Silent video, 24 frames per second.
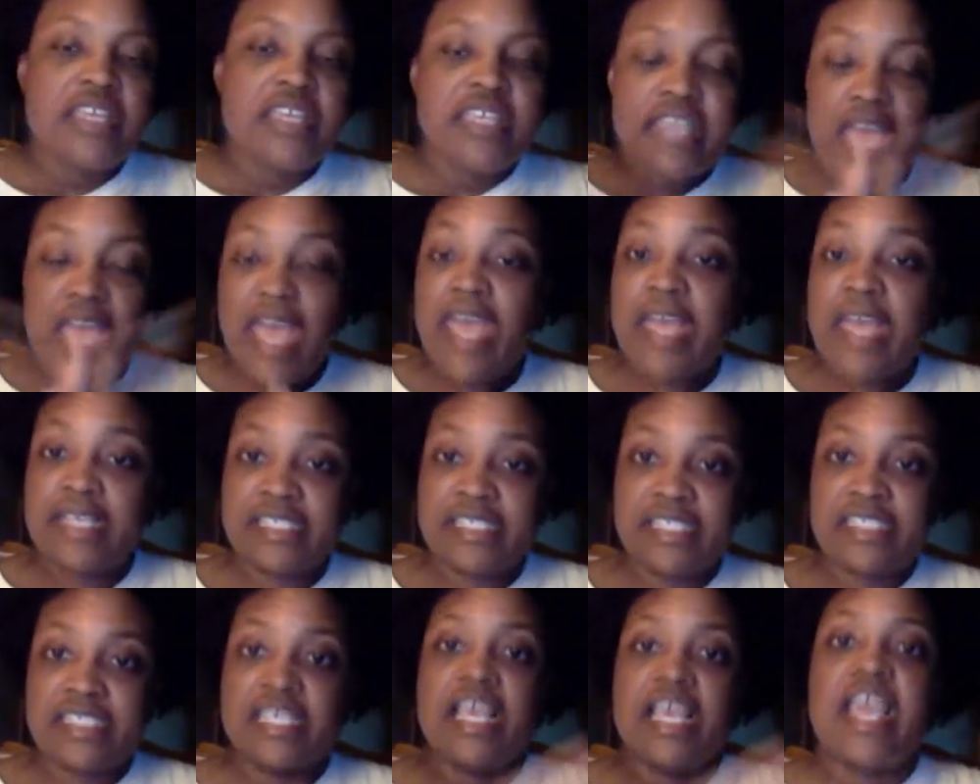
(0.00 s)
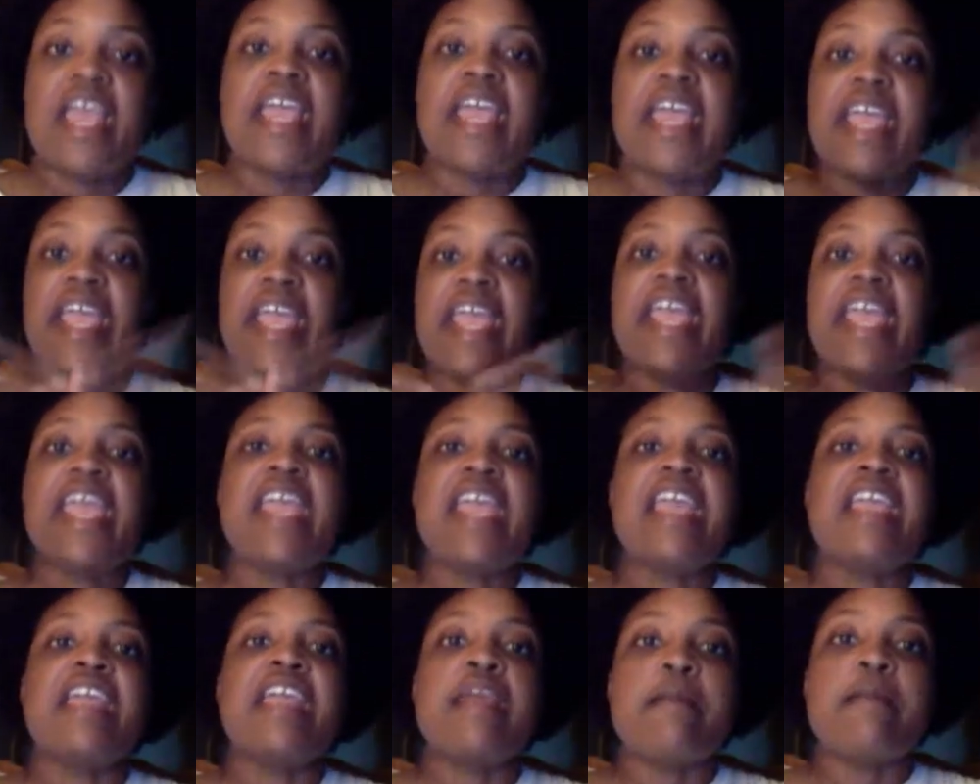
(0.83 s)
Yes,
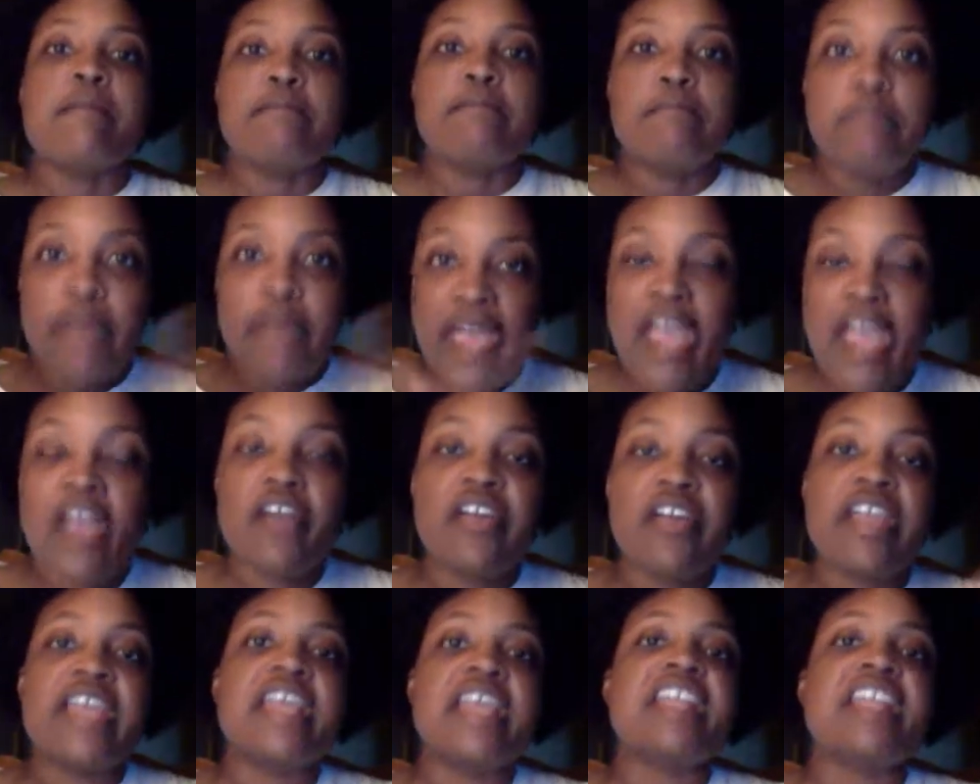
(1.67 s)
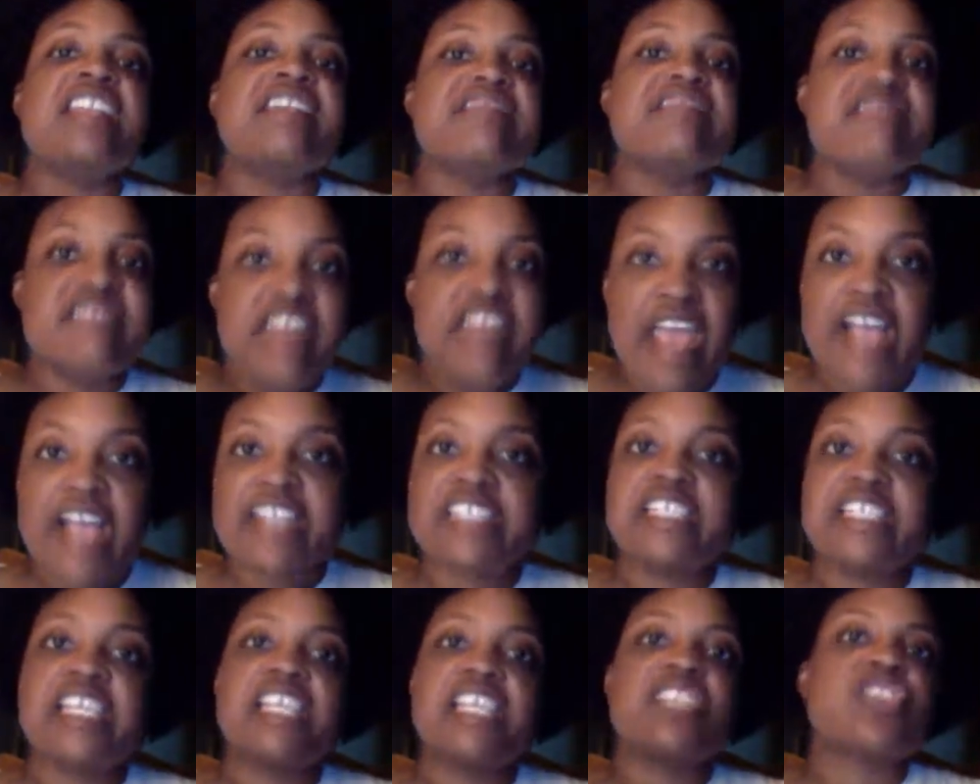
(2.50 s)
he buried
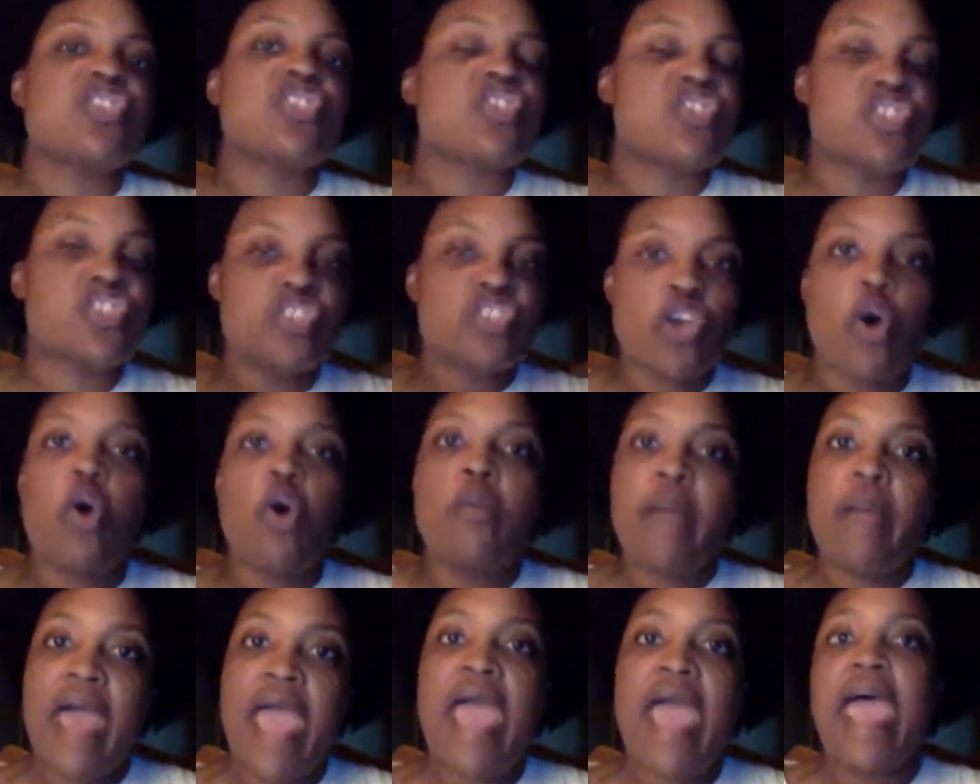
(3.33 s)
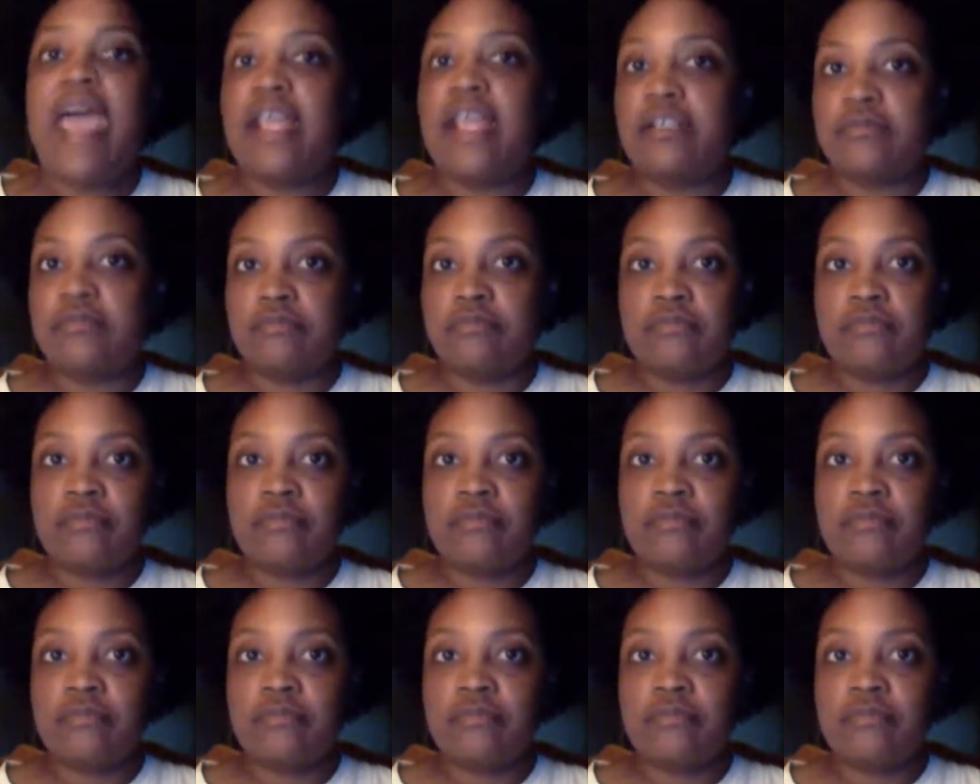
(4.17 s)
Nexus so bad.